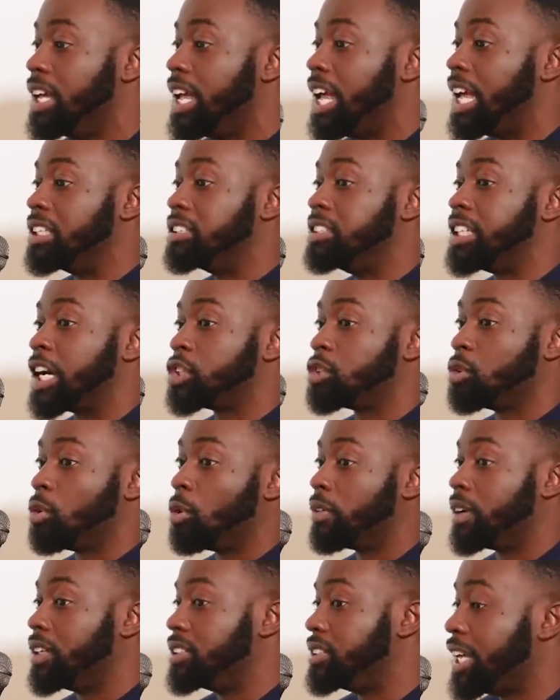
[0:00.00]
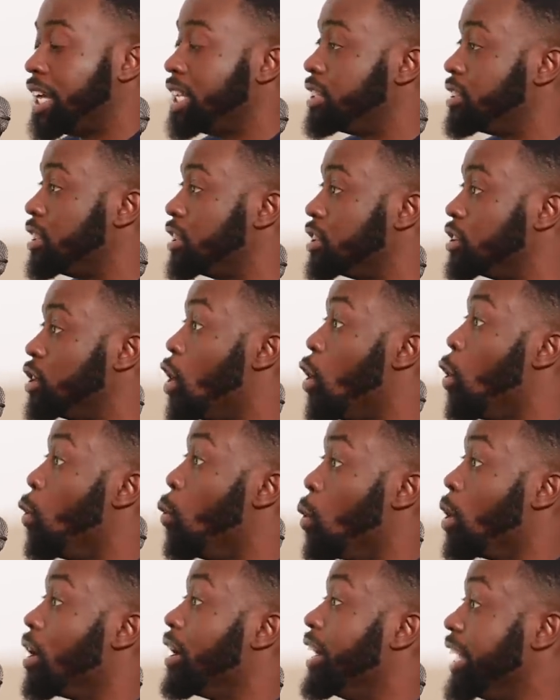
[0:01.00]
and sexual orientations
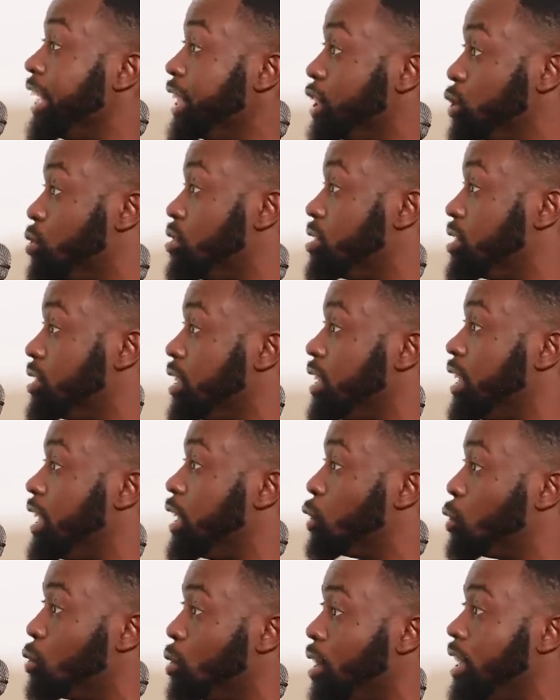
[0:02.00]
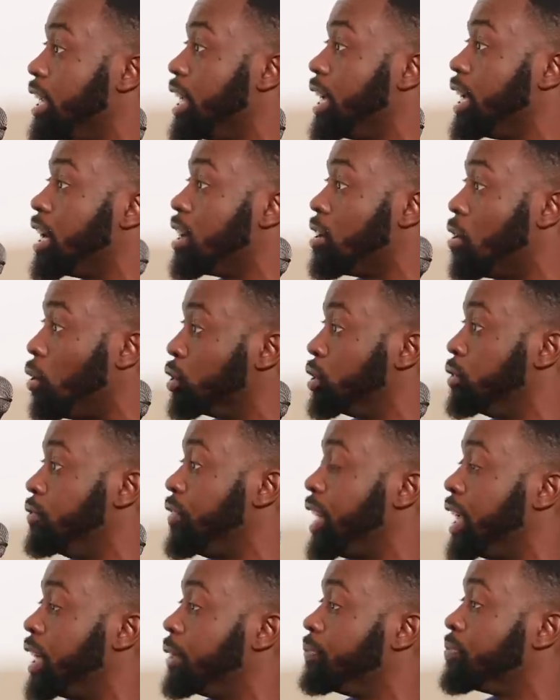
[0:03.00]
were interested in creating and
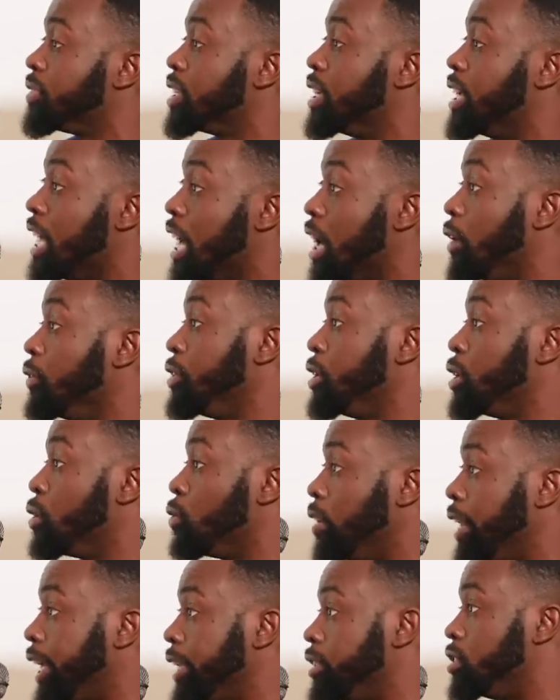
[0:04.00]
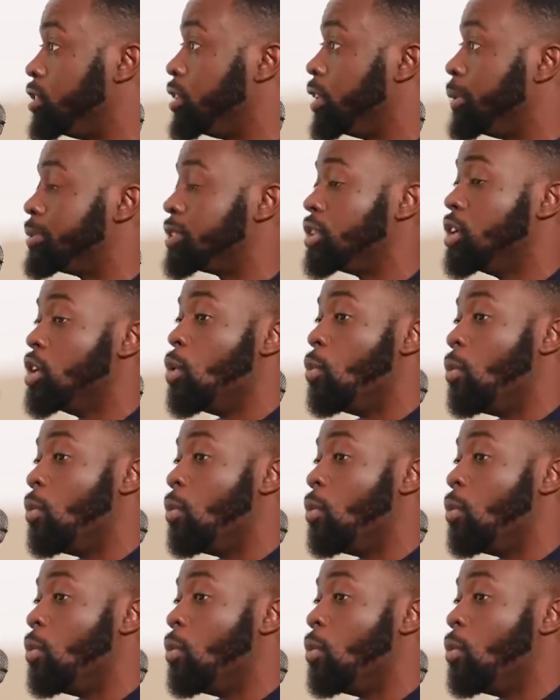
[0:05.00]
cultivating healthier relationships.